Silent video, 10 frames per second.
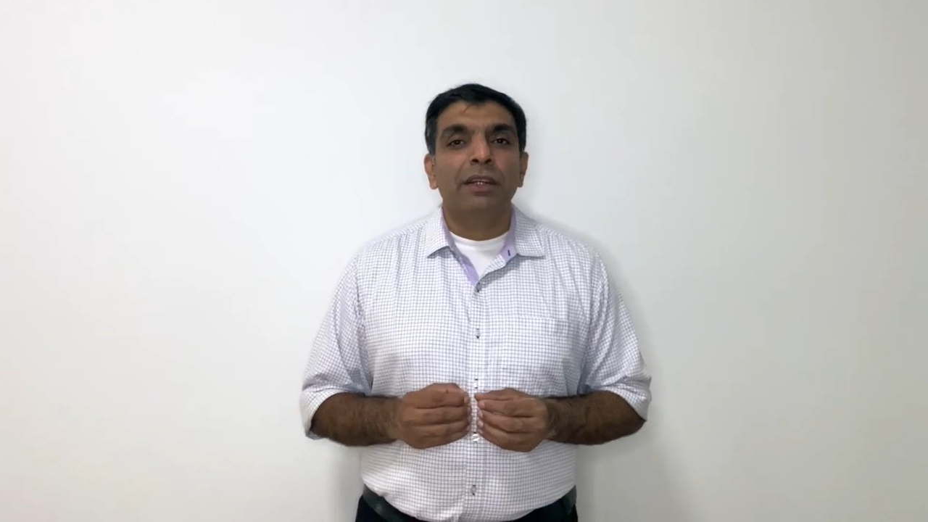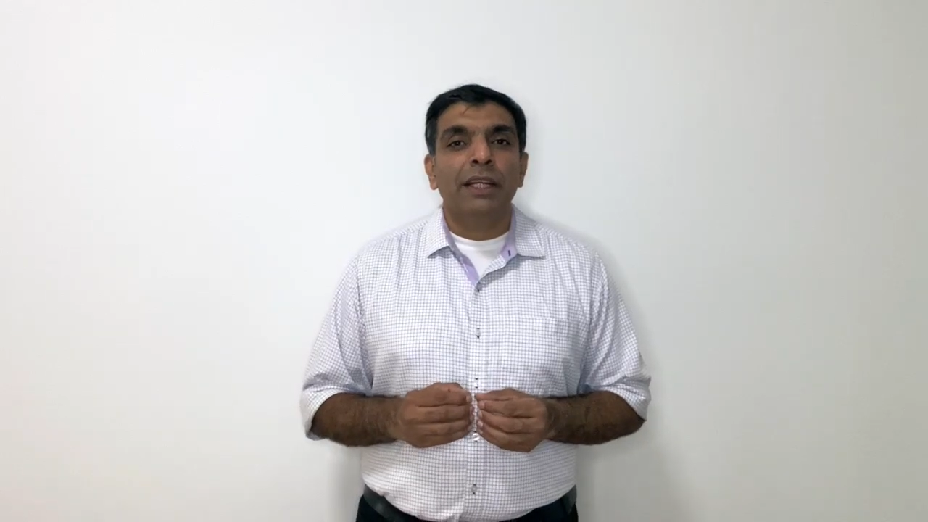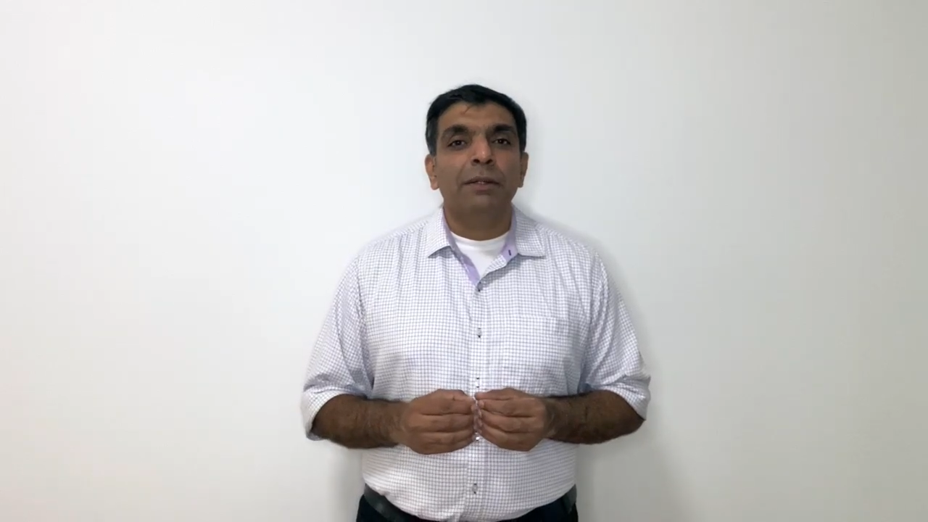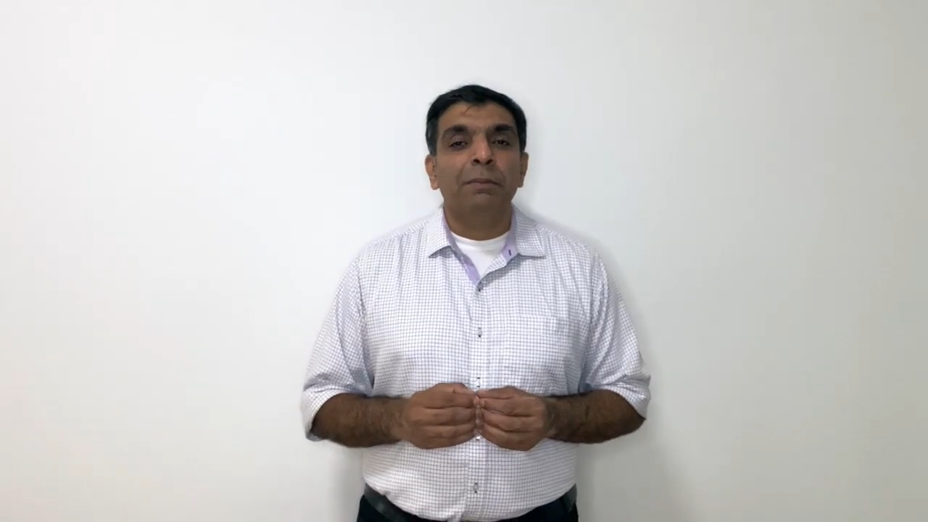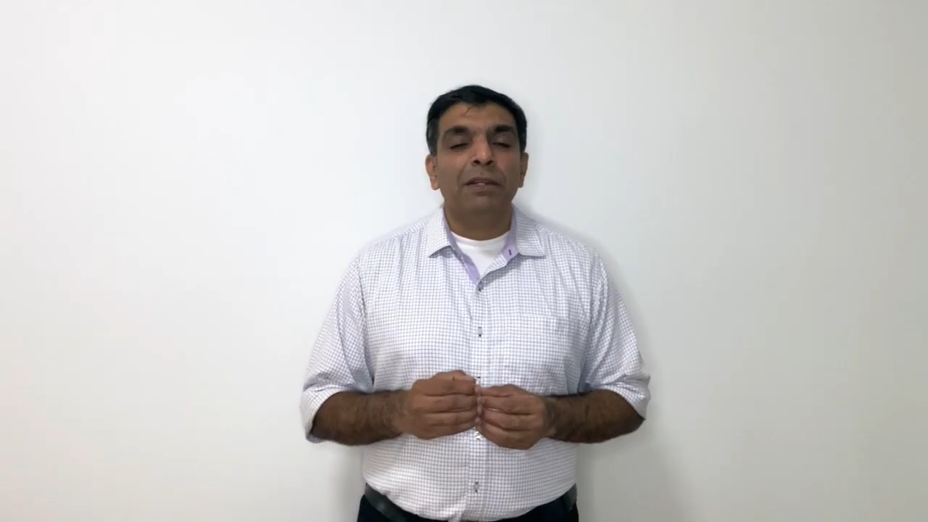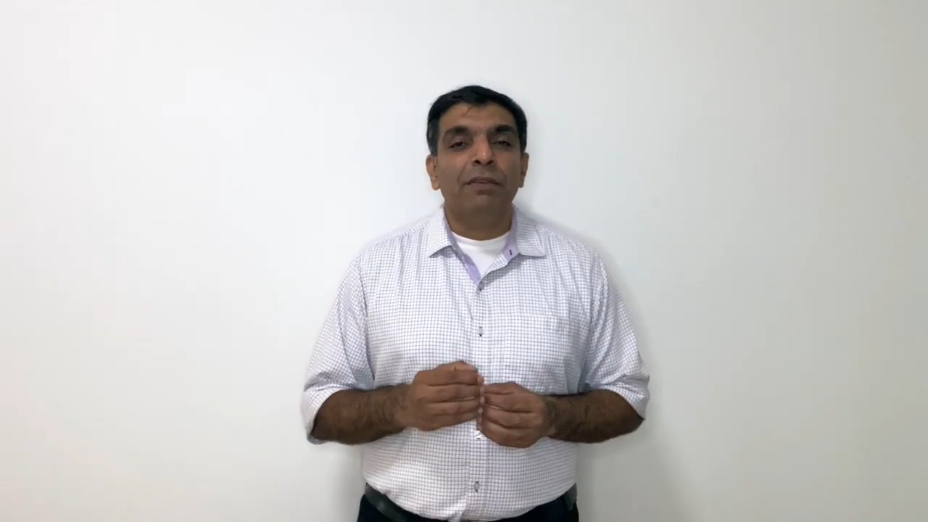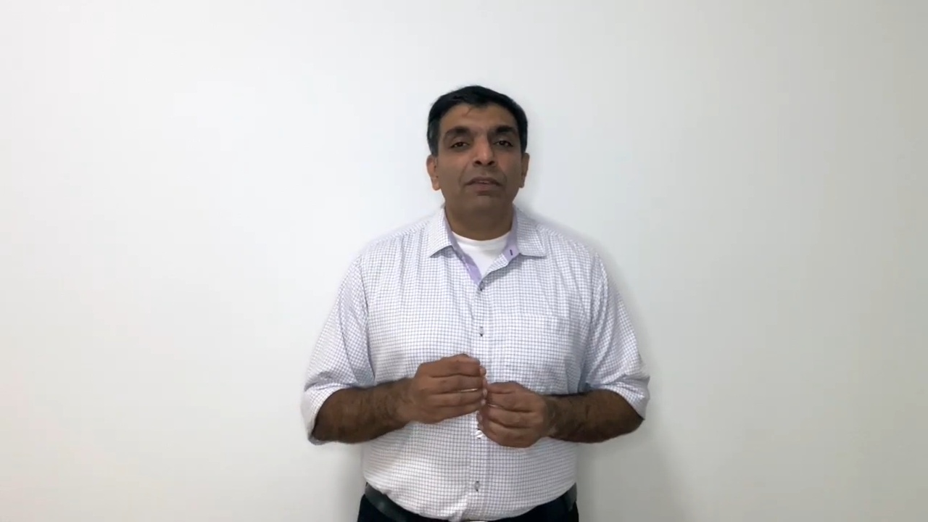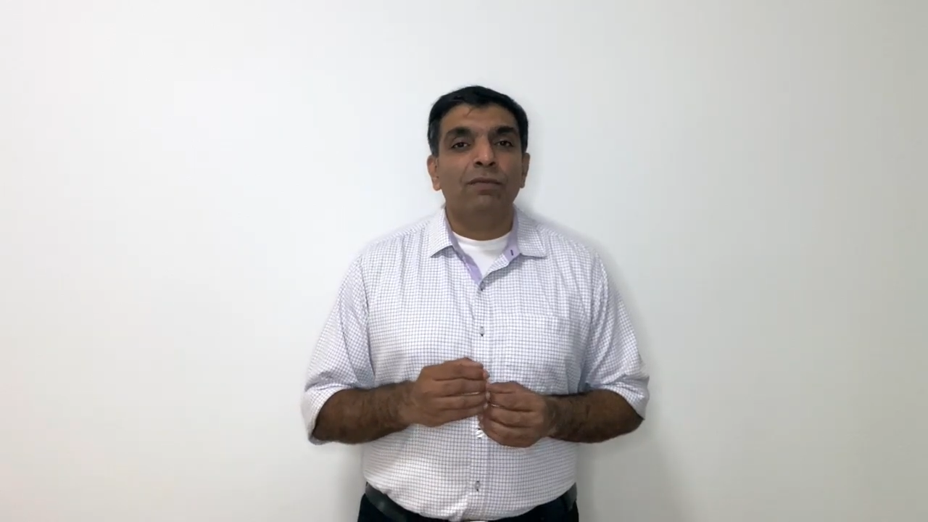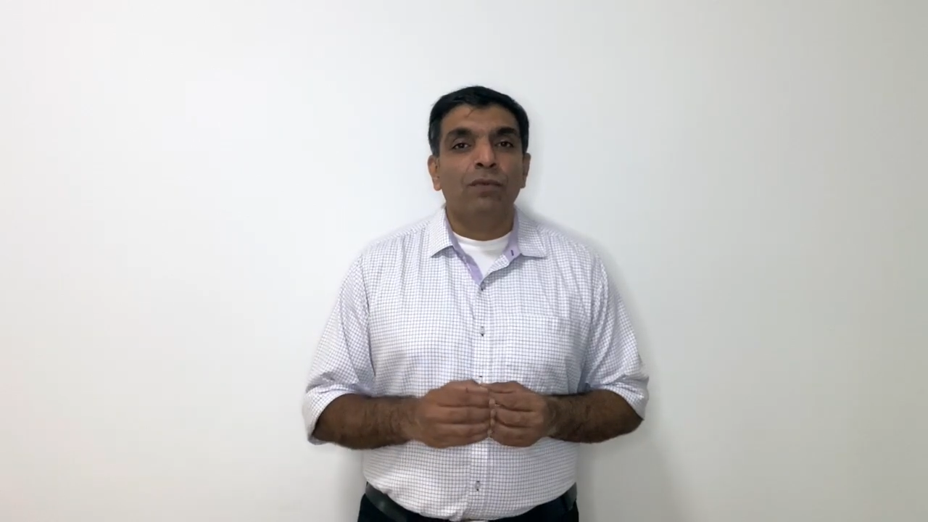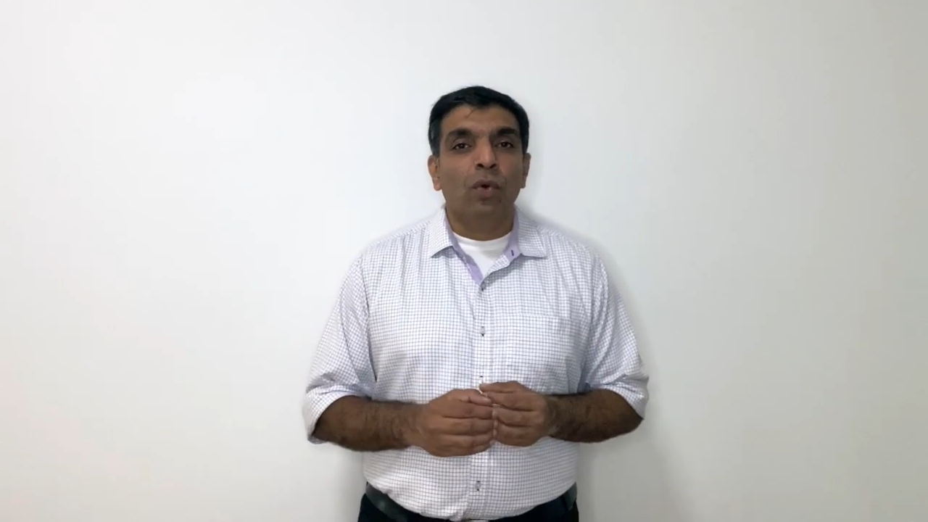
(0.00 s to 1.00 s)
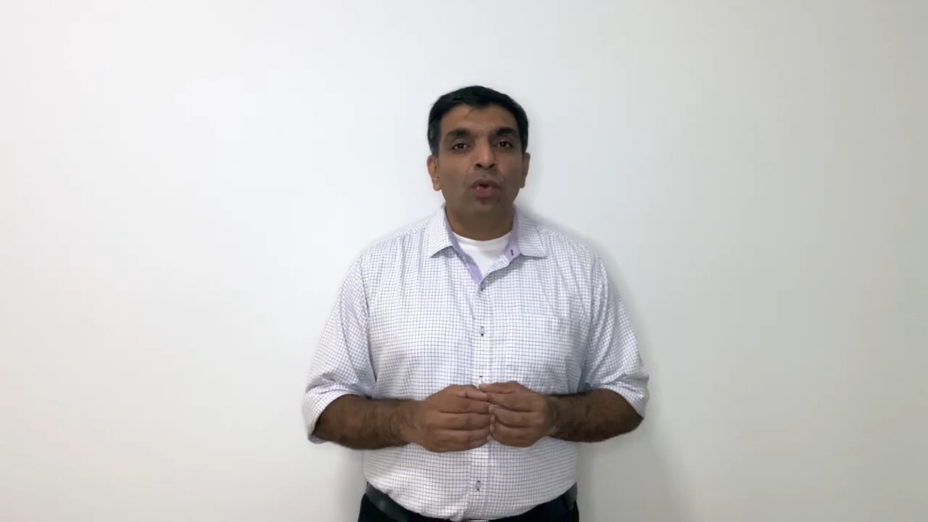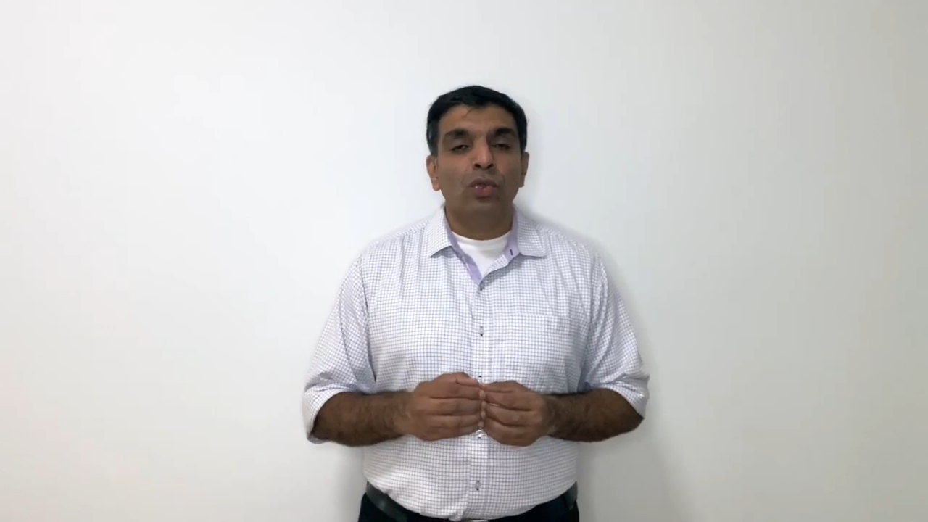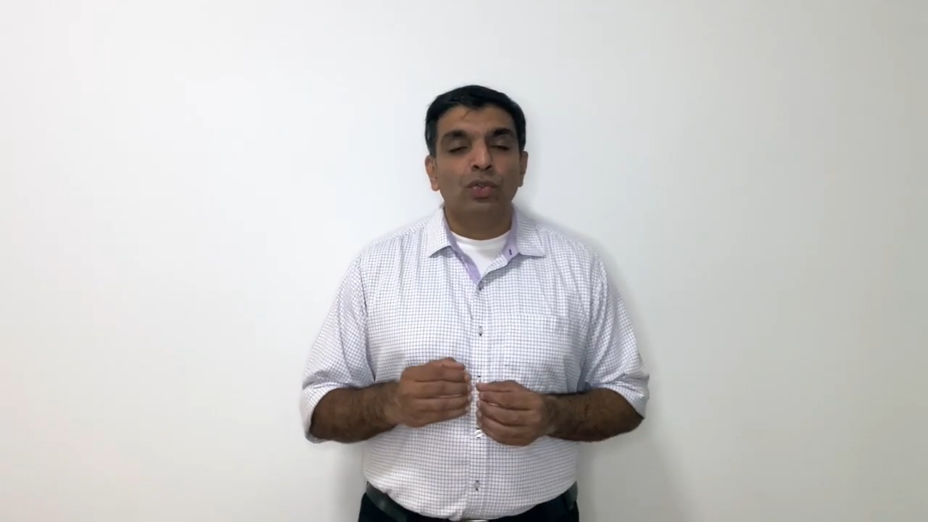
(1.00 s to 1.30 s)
rate between 4